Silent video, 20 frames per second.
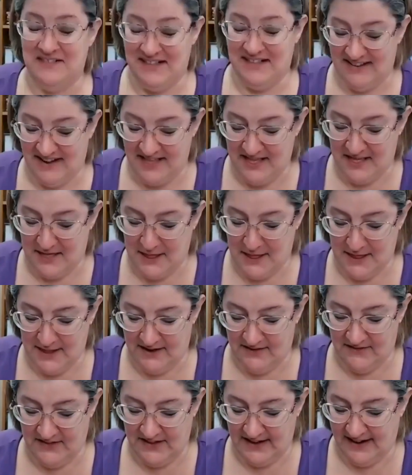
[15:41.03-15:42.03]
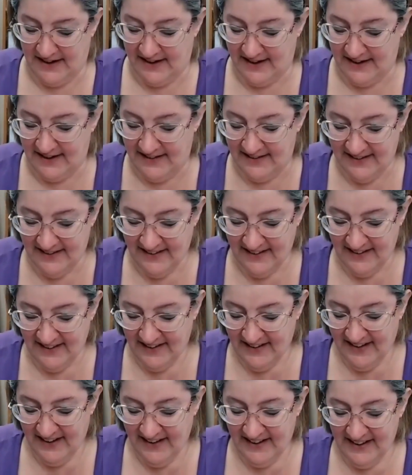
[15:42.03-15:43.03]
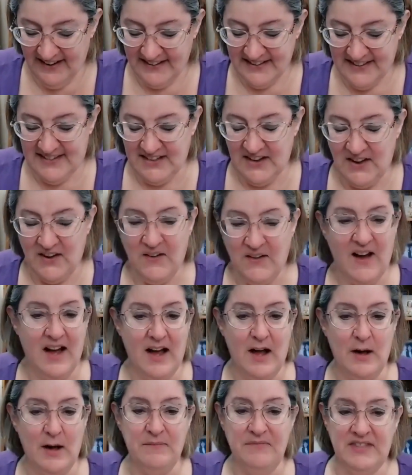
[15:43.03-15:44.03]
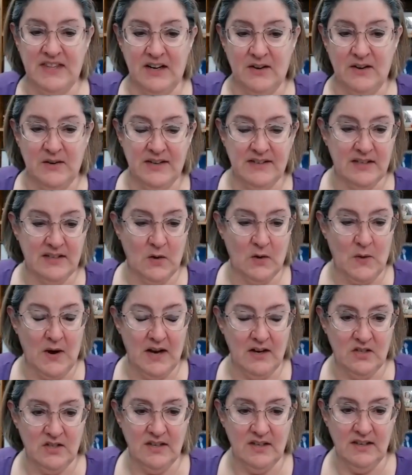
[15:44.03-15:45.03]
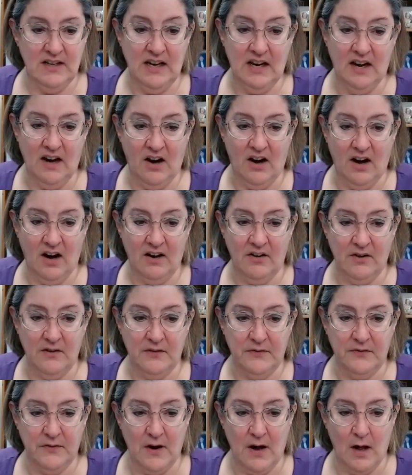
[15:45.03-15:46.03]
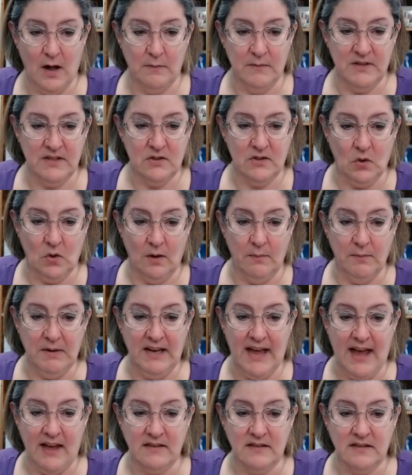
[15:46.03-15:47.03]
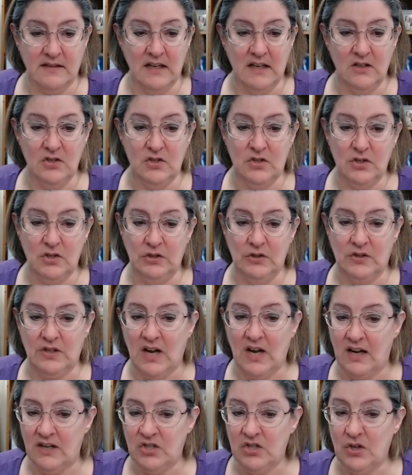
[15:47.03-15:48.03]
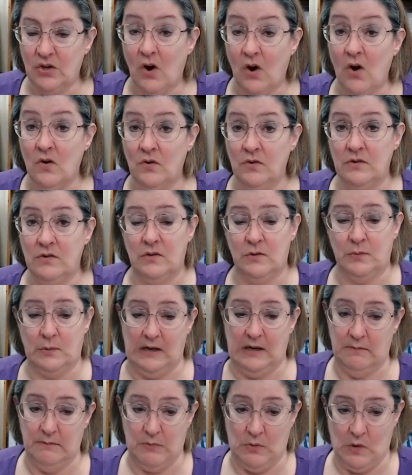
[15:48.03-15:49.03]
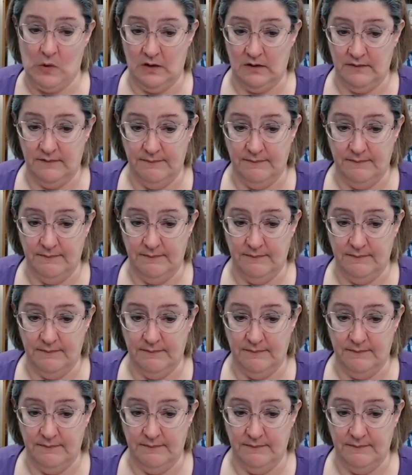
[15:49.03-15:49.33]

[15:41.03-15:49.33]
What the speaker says: I love that. So there was a question here from Stormy asking, do you cut your own suede board?